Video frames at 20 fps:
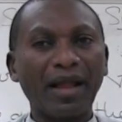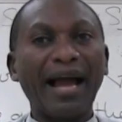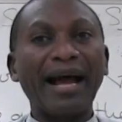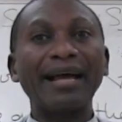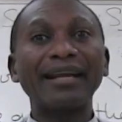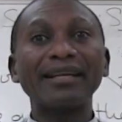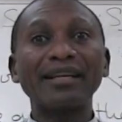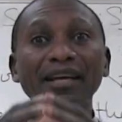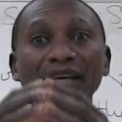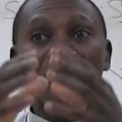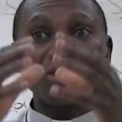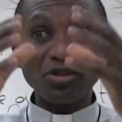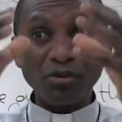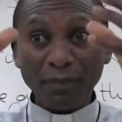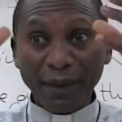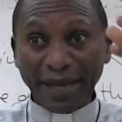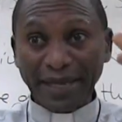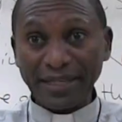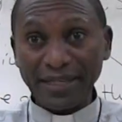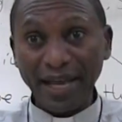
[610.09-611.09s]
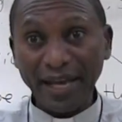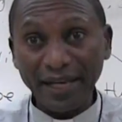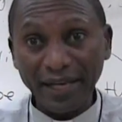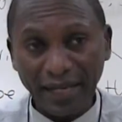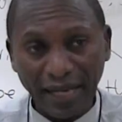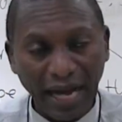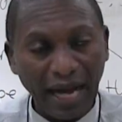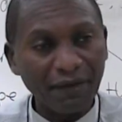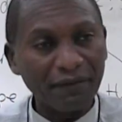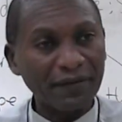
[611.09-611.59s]
and to
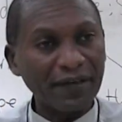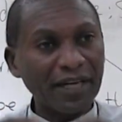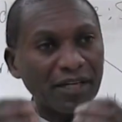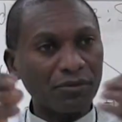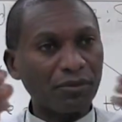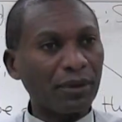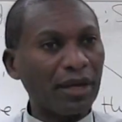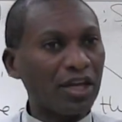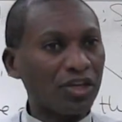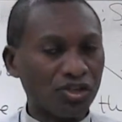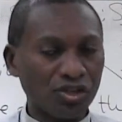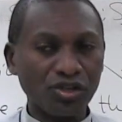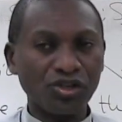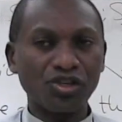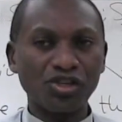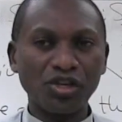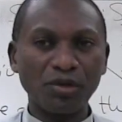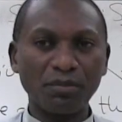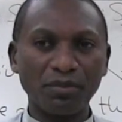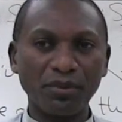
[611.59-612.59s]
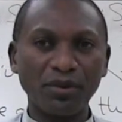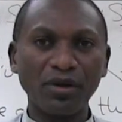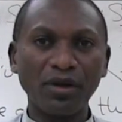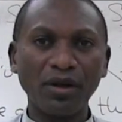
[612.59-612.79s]
maintain covenant relationship.